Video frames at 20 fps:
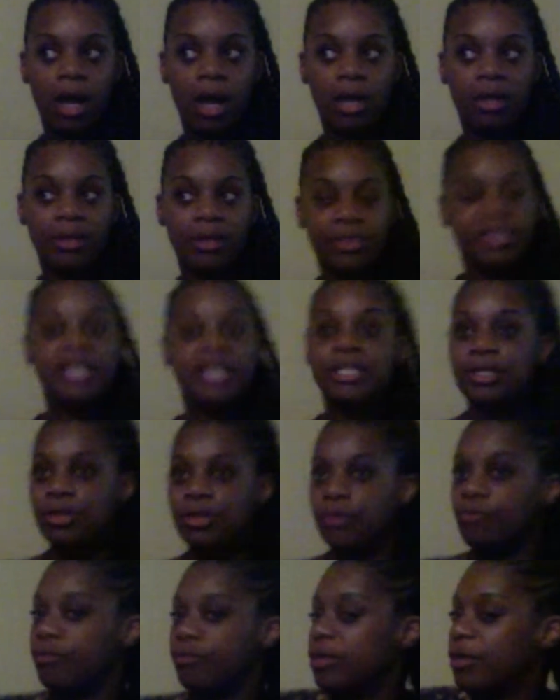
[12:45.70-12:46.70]
these are
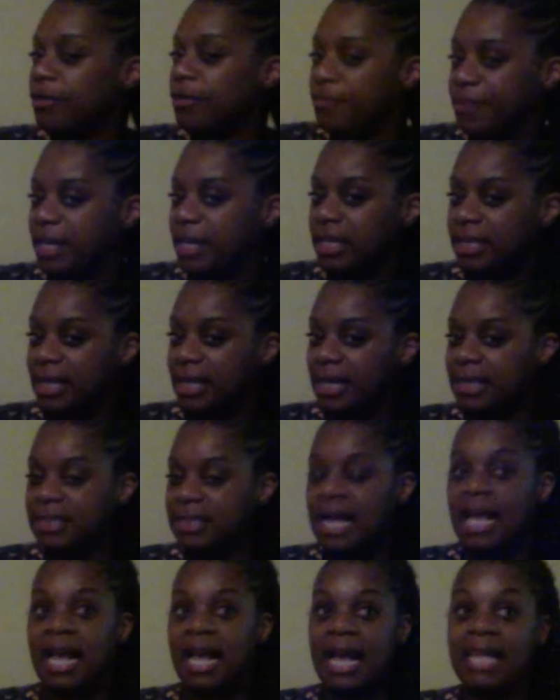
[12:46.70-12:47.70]
real feelings,
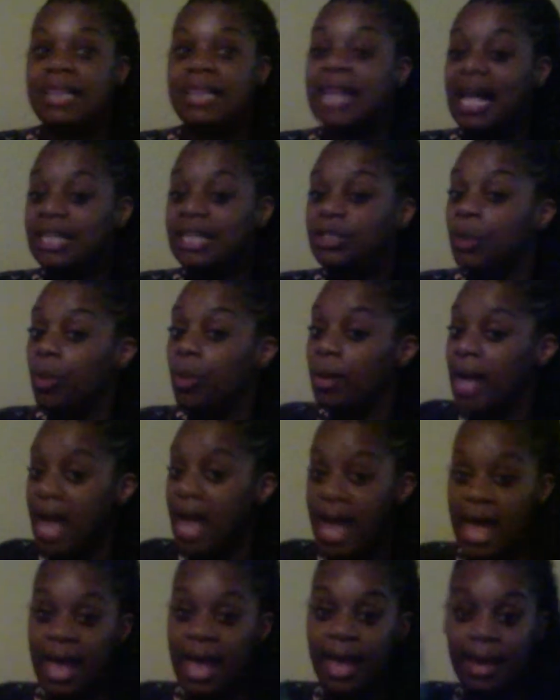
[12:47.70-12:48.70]
and that's
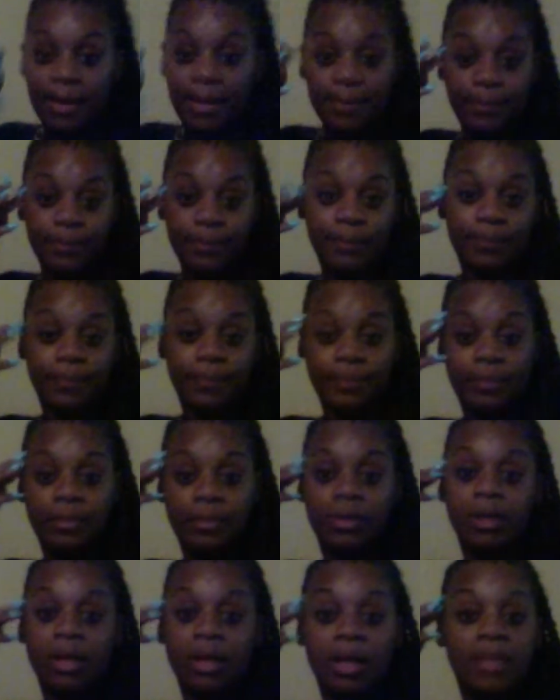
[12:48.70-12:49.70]
okay.
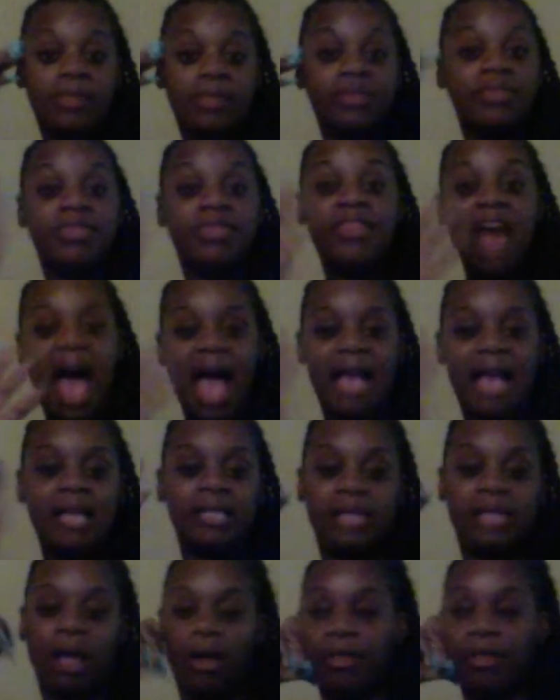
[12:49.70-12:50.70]
That
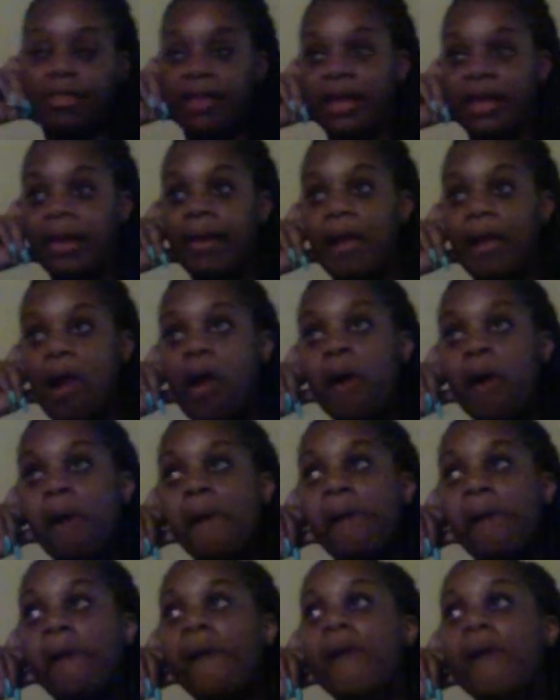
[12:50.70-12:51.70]
is healthy.
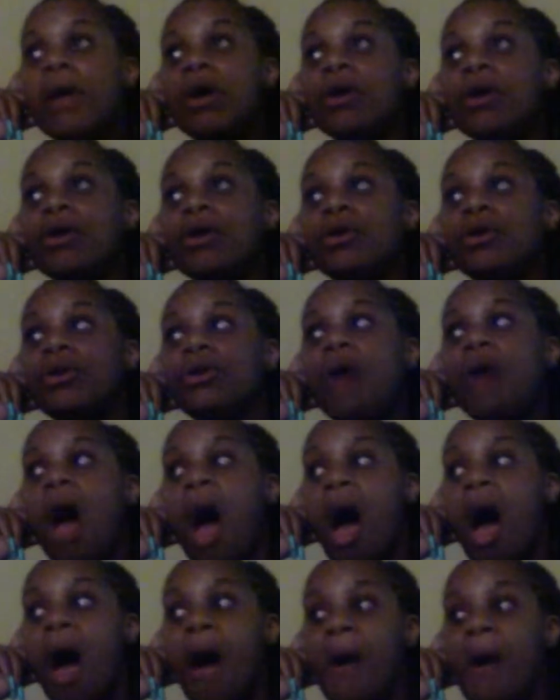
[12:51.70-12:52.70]

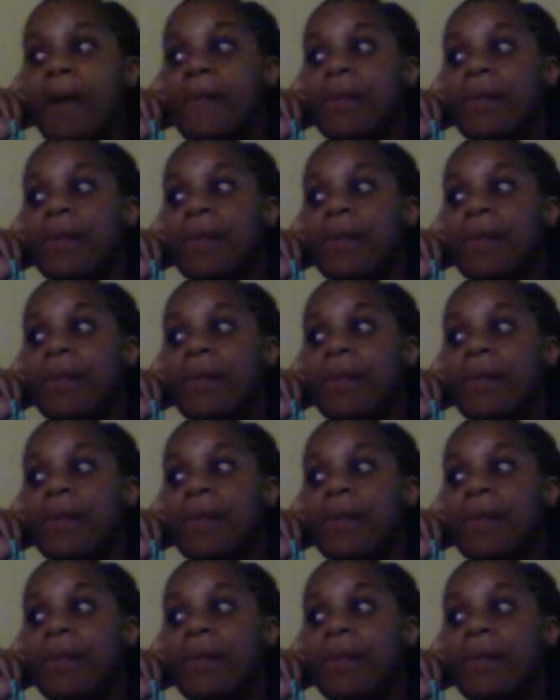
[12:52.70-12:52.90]
So